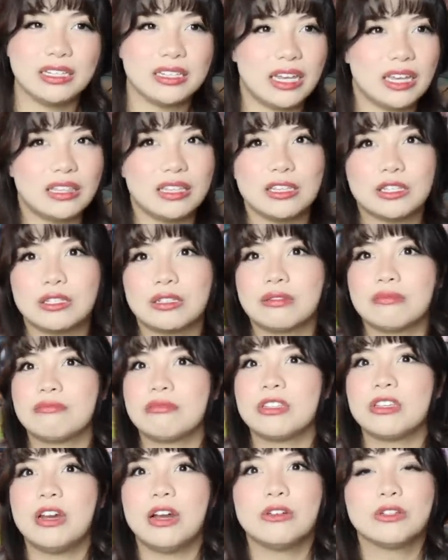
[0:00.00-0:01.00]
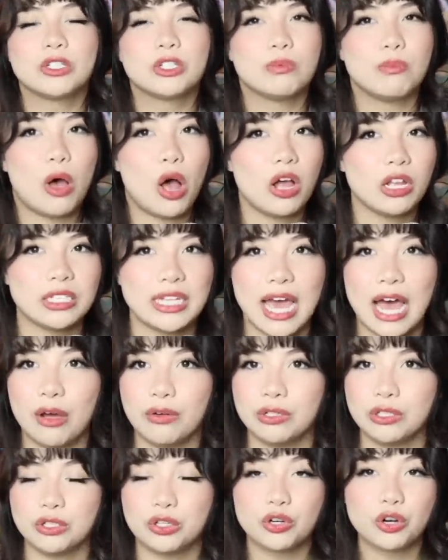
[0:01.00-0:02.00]
It's like this, you know, small
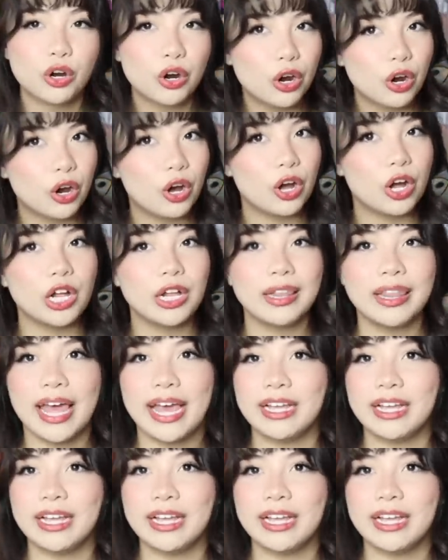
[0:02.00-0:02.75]
town girl,